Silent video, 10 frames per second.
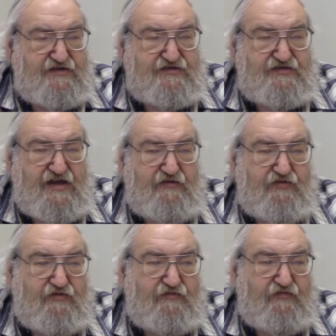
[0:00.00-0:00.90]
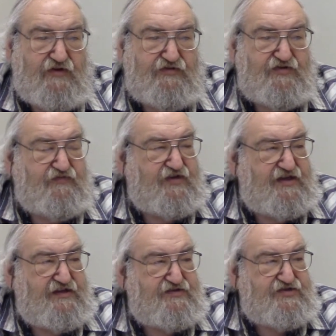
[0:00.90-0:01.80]
is they were
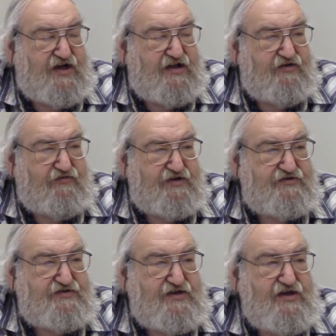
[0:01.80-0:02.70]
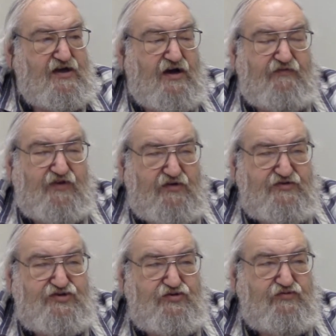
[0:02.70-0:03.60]
relatively intolerant of
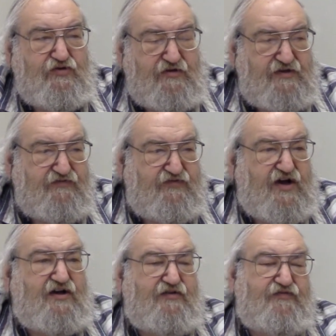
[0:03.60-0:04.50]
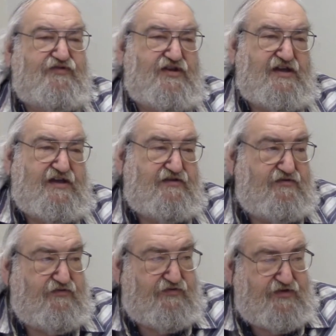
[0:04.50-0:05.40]
those who were involved
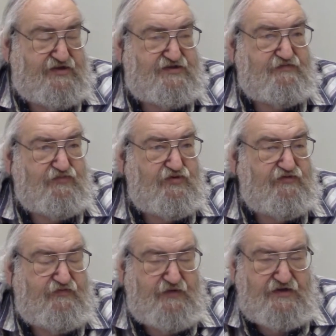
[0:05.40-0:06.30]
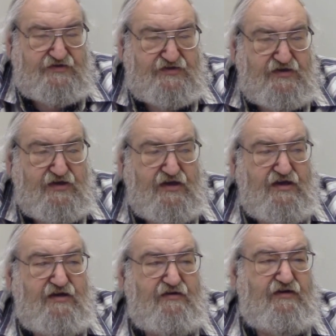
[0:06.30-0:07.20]
in this movement
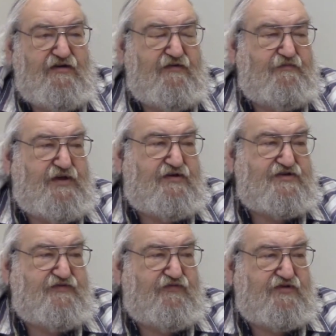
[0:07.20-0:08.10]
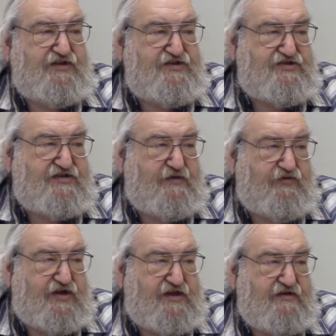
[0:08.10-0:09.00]
because of religious
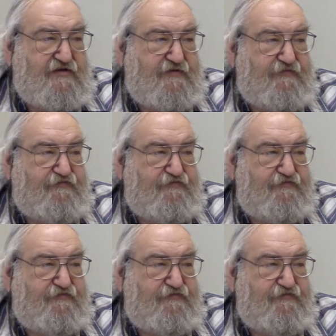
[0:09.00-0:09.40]
liberty.